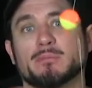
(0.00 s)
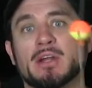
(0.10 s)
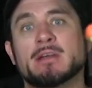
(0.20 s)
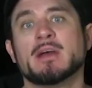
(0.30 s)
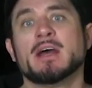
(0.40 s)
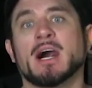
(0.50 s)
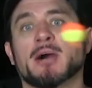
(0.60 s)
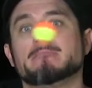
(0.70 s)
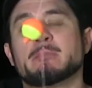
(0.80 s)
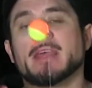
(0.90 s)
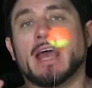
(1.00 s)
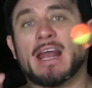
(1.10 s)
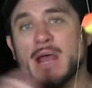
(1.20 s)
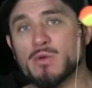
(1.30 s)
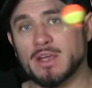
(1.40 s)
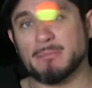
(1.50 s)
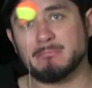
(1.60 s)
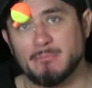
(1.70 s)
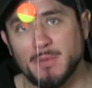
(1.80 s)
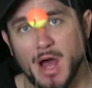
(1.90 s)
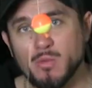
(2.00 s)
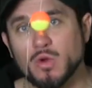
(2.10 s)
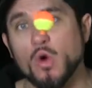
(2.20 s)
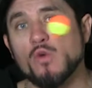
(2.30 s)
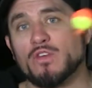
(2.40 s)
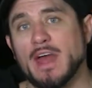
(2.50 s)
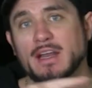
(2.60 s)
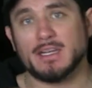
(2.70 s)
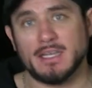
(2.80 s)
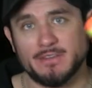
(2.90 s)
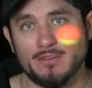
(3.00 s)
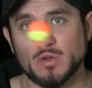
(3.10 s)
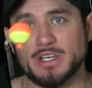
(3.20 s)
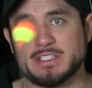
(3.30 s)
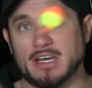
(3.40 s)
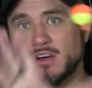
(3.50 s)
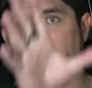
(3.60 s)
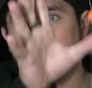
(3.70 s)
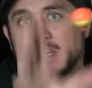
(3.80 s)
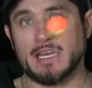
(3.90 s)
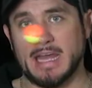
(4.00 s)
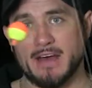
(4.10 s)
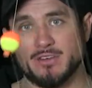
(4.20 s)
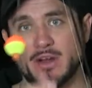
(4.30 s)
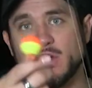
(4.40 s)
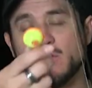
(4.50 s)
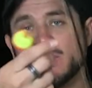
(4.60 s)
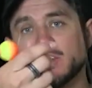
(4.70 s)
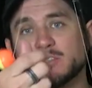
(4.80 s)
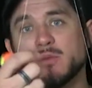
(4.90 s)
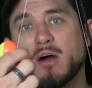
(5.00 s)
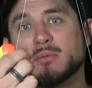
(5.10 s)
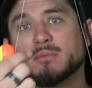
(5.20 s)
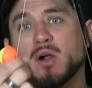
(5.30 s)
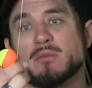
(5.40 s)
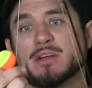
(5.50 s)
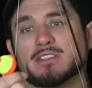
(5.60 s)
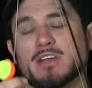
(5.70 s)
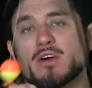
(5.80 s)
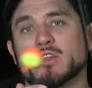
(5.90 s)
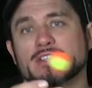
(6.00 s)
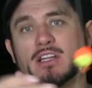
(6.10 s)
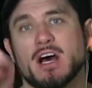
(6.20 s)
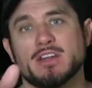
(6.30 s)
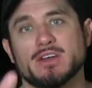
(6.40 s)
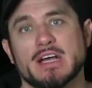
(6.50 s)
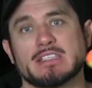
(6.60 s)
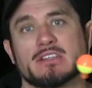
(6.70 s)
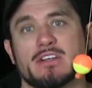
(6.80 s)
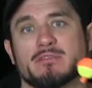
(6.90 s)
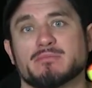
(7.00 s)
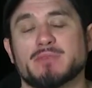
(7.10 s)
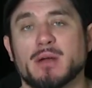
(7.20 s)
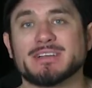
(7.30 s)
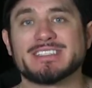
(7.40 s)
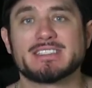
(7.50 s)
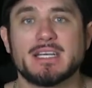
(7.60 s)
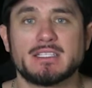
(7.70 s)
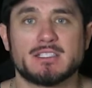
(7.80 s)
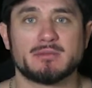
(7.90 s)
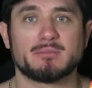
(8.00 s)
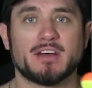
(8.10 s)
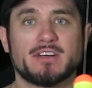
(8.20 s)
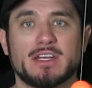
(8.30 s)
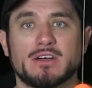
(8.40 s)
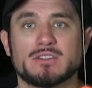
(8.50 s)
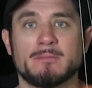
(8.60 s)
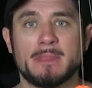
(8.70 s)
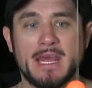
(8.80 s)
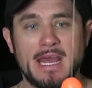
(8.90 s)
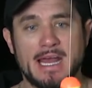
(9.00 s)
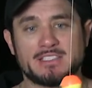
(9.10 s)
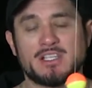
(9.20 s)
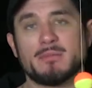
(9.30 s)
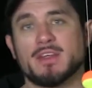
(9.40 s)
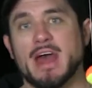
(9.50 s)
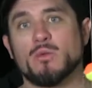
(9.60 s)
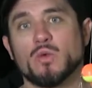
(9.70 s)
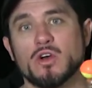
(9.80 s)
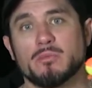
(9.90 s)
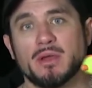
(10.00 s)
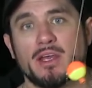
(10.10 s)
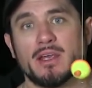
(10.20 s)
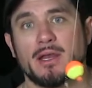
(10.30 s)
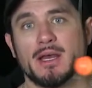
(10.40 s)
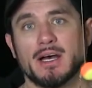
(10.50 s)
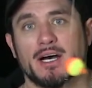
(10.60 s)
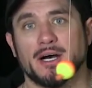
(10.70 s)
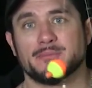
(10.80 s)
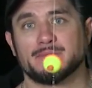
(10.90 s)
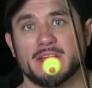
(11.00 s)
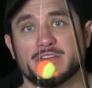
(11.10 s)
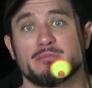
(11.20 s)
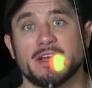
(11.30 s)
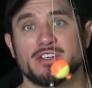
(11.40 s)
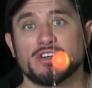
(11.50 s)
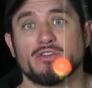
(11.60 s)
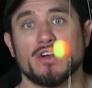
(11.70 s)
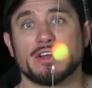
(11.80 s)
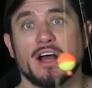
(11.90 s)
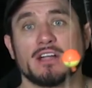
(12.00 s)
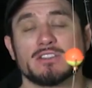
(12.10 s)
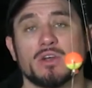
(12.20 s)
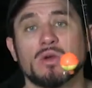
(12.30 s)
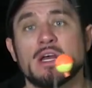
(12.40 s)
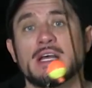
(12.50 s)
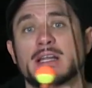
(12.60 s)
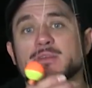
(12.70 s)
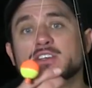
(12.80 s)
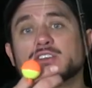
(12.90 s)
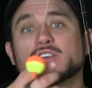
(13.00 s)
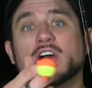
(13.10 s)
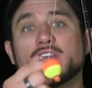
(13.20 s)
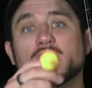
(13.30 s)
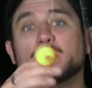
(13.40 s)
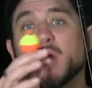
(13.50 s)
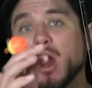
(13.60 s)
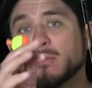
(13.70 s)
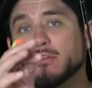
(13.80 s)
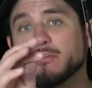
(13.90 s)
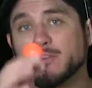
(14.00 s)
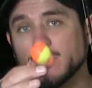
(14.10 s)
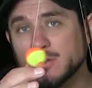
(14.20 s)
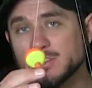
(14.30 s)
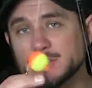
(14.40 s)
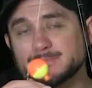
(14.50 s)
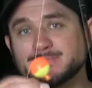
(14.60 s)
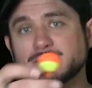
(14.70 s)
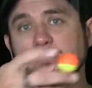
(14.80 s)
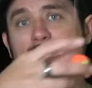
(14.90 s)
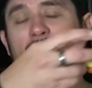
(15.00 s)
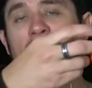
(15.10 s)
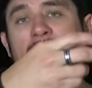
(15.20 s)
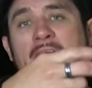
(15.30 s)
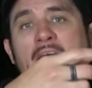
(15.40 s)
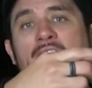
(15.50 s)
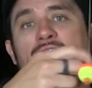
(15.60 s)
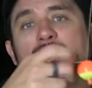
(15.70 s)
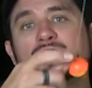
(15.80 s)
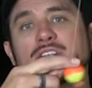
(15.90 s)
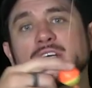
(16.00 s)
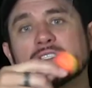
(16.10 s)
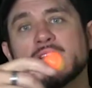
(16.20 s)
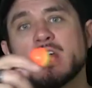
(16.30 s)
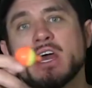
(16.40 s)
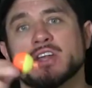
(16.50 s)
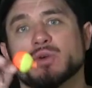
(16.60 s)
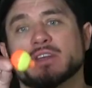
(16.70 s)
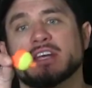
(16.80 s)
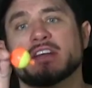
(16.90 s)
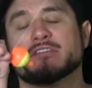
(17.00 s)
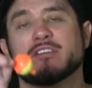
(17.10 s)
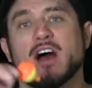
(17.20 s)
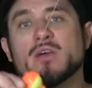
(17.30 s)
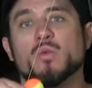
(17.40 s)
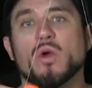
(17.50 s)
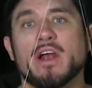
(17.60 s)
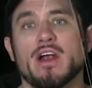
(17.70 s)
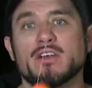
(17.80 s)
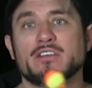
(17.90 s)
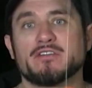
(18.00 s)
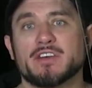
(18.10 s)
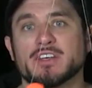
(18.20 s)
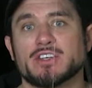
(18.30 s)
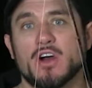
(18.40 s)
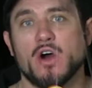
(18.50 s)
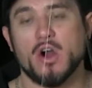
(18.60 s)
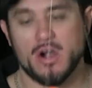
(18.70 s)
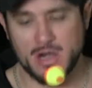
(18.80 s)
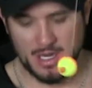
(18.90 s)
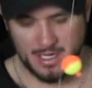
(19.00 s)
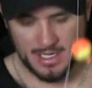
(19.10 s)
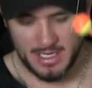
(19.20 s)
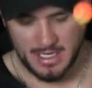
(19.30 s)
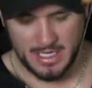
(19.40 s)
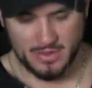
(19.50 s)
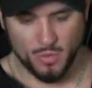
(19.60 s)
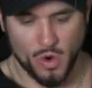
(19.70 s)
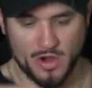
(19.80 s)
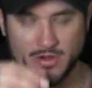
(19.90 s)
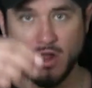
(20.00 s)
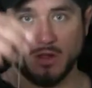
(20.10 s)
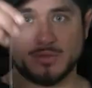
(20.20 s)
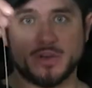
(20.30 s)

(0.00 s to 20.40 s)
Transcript: But um, and I will get I will go over that in full detail after I go over the disbobble part because I know there's a lot of you guys out there probably seen some of my videos and some of that will be um, information you've already gotten. So let me just cover the bobber first and how to use this to identify where the fish are in the water column.